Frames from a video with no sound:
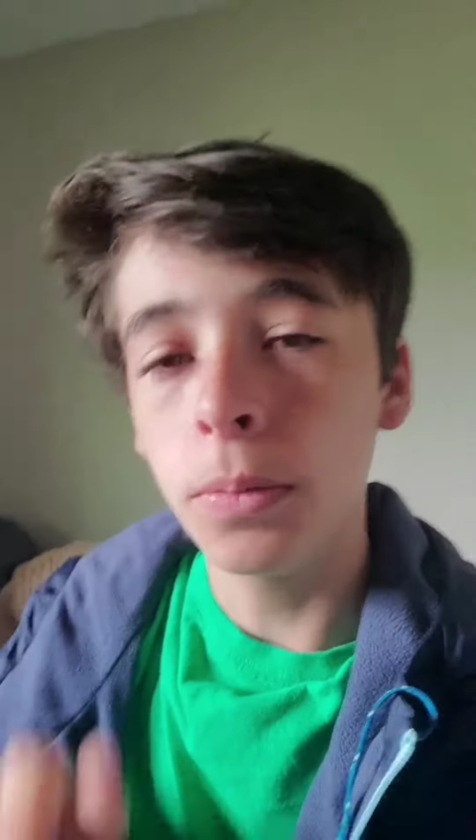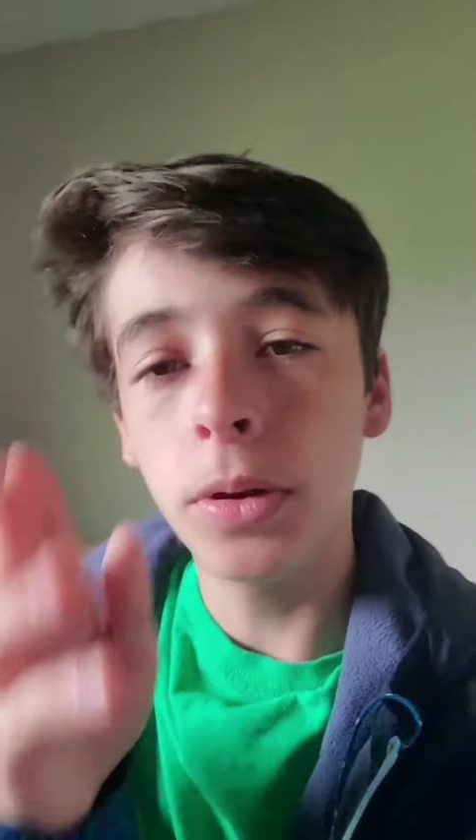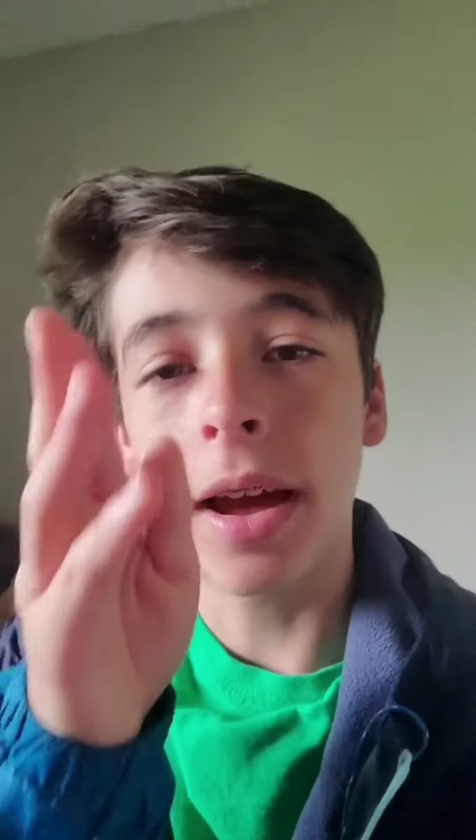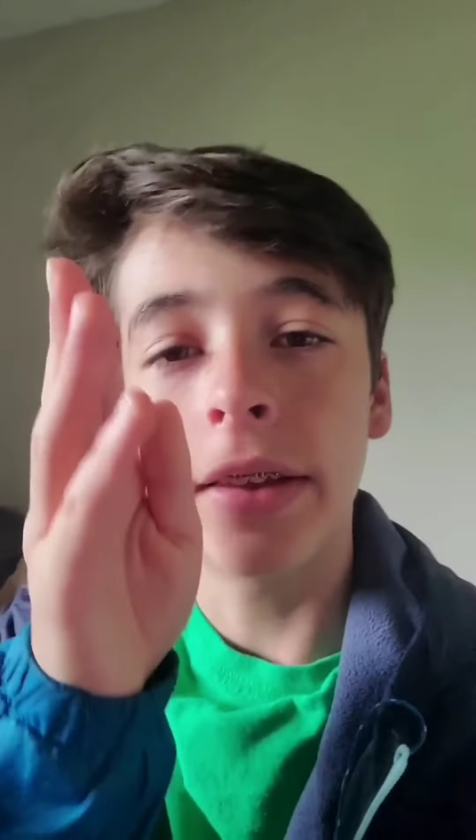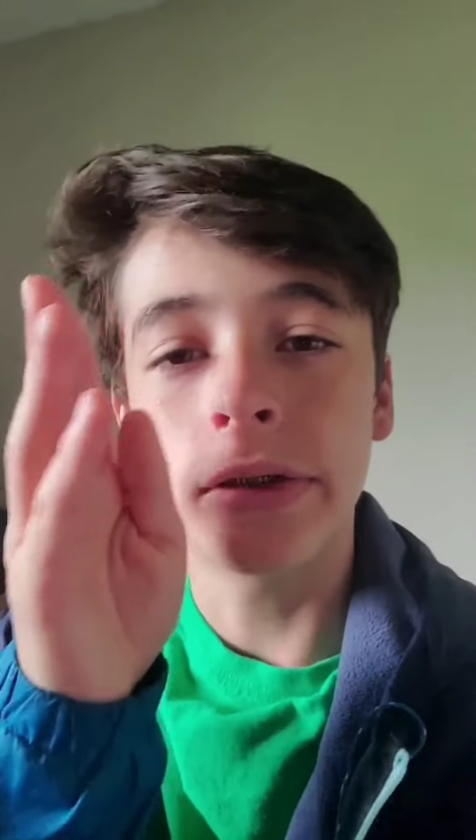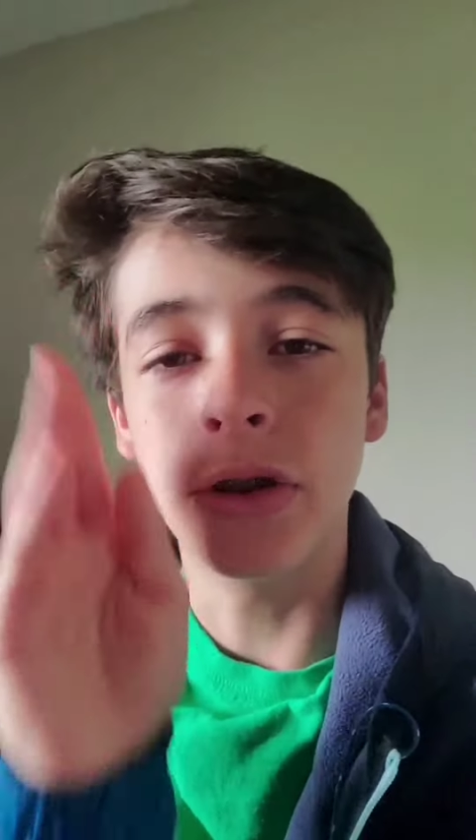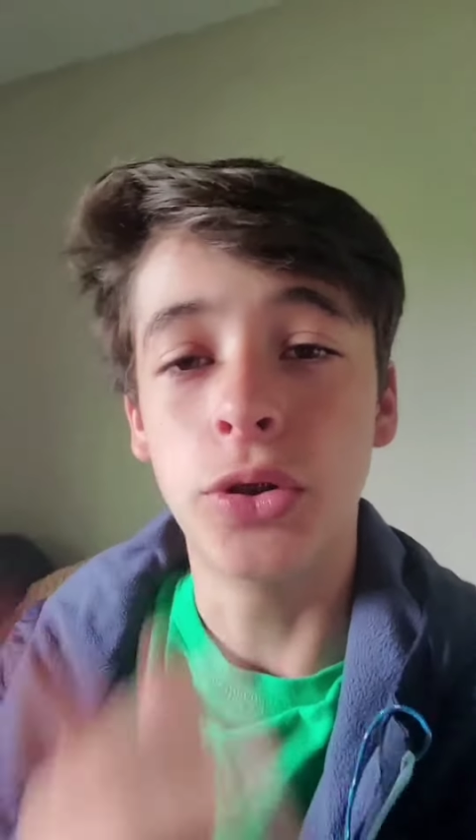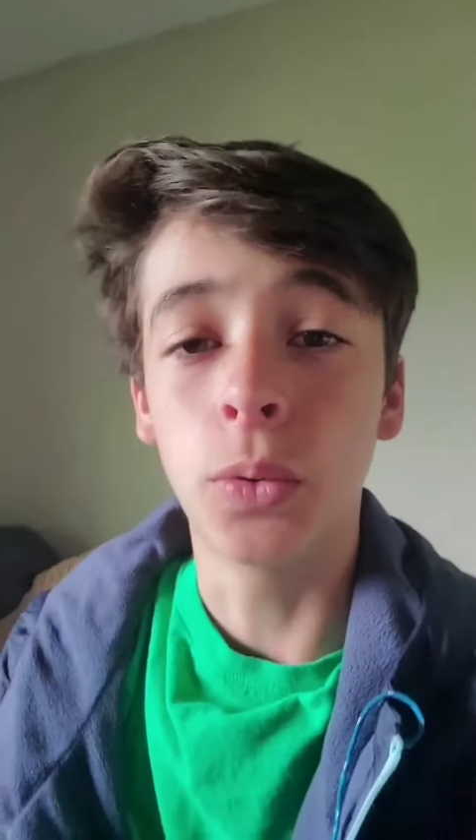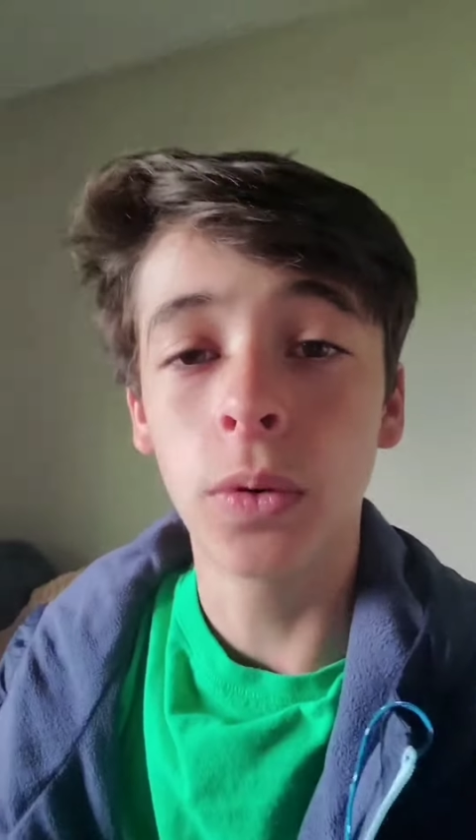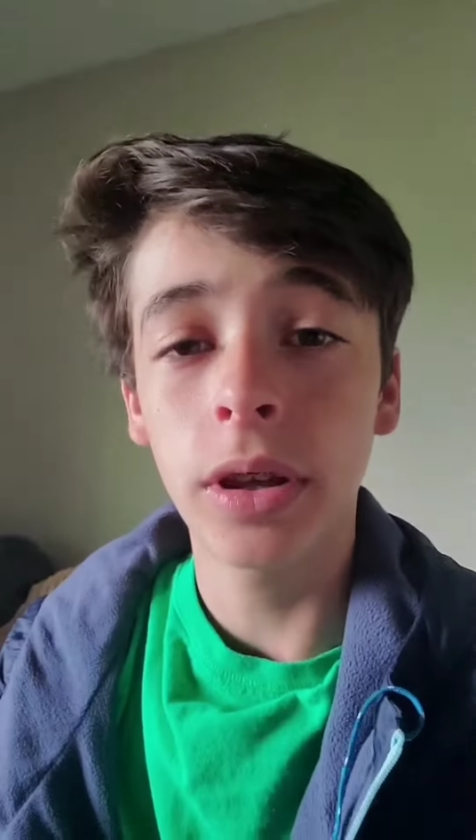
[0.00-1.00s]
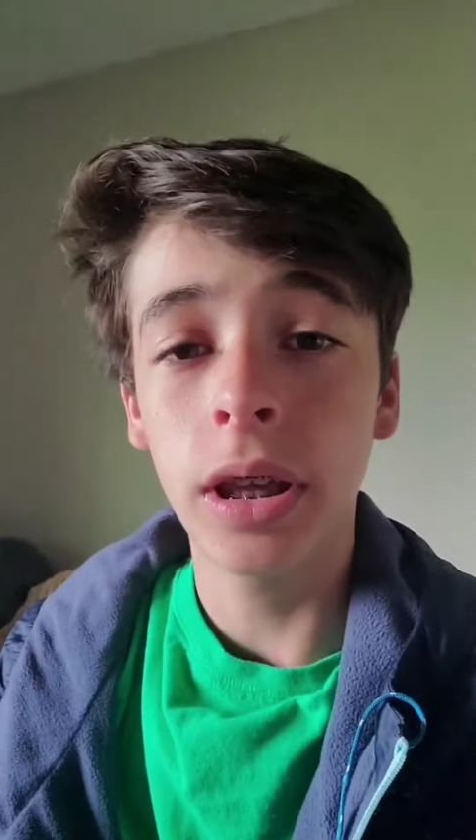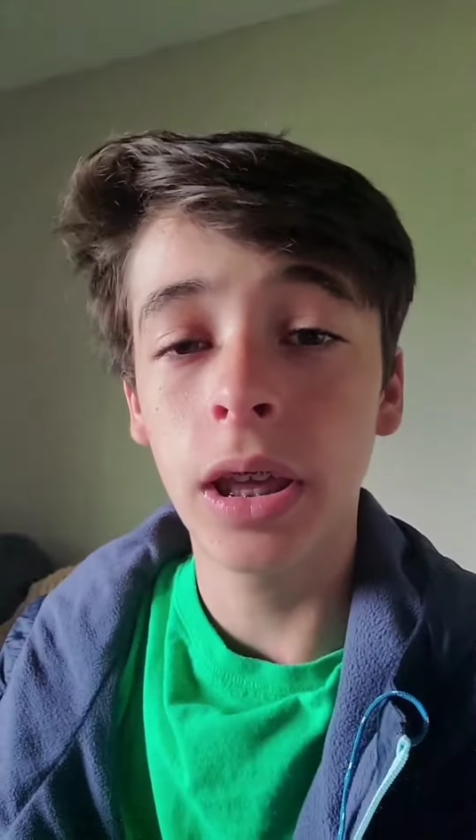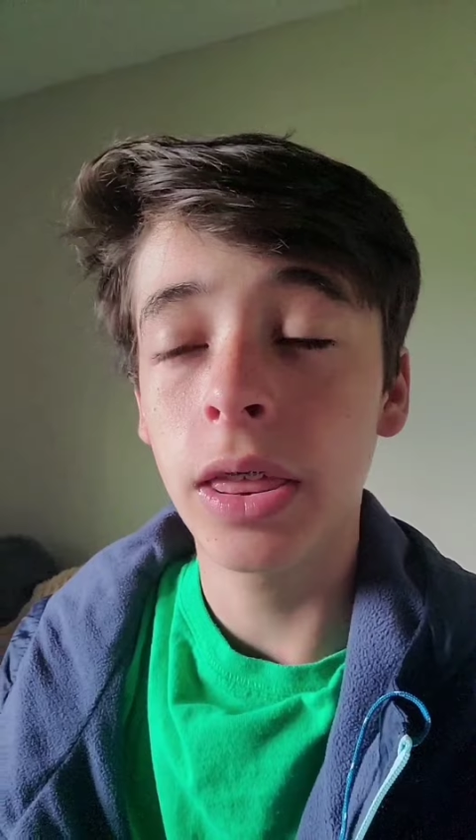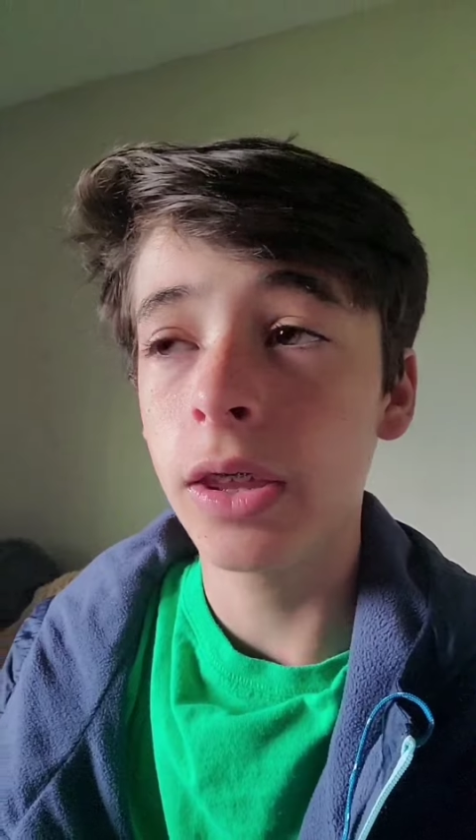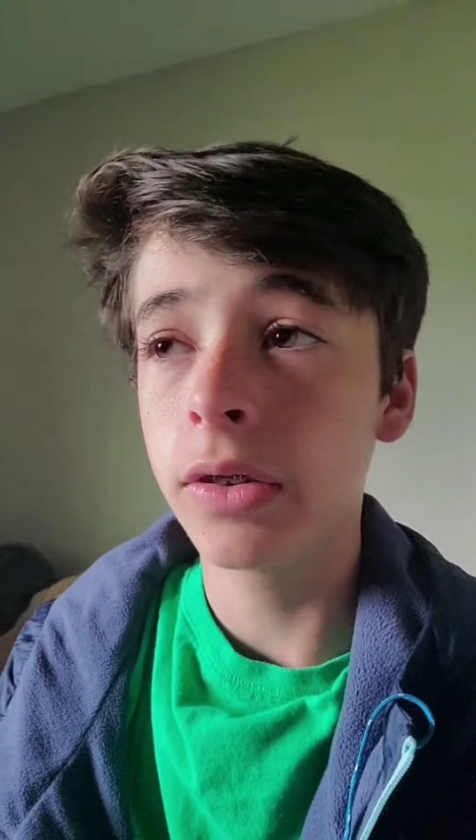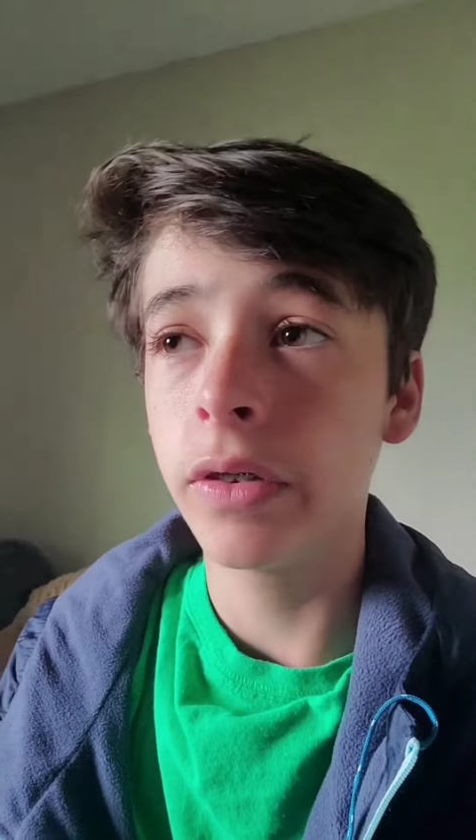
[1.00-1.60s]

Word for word: I hope you guys enjoy